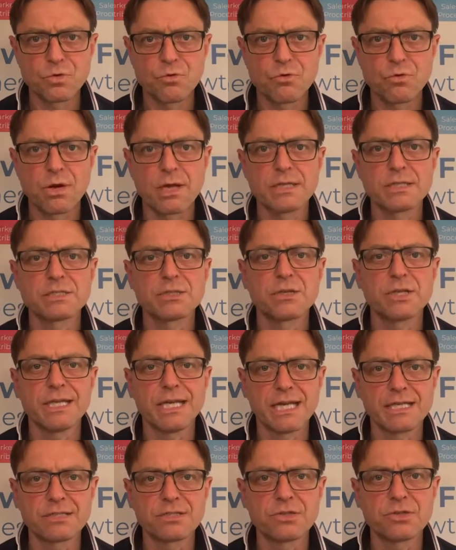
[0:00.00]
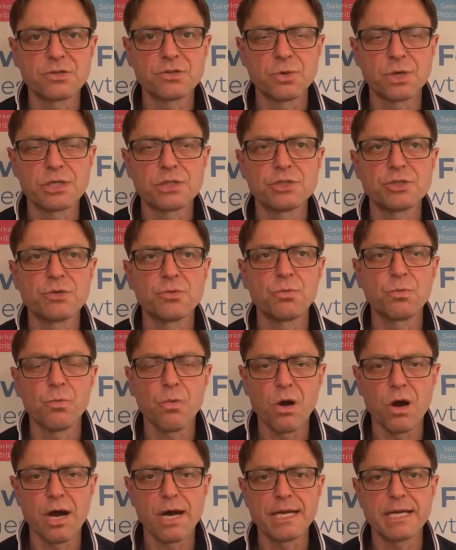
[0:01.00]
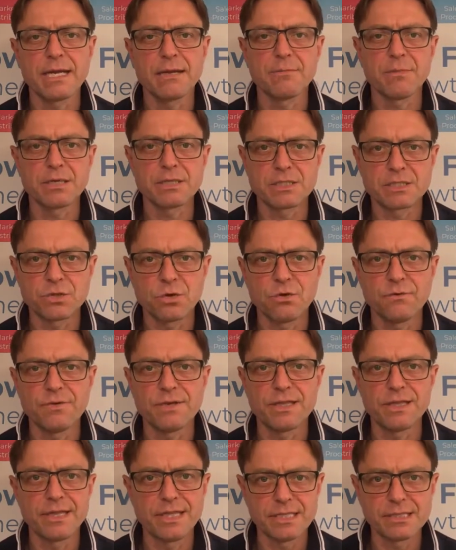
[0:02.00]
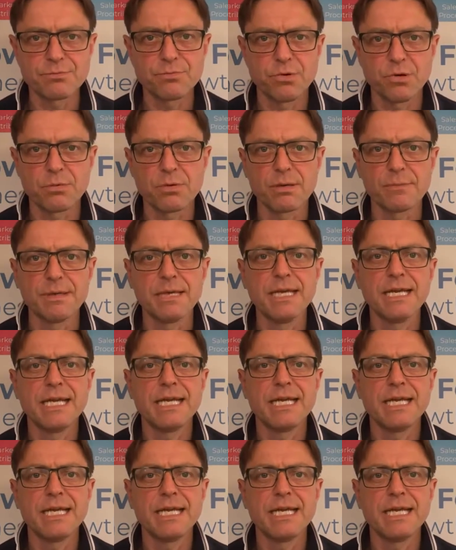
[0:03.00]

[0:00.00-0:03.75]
All right, so the answer to the question, why am I solving this problem,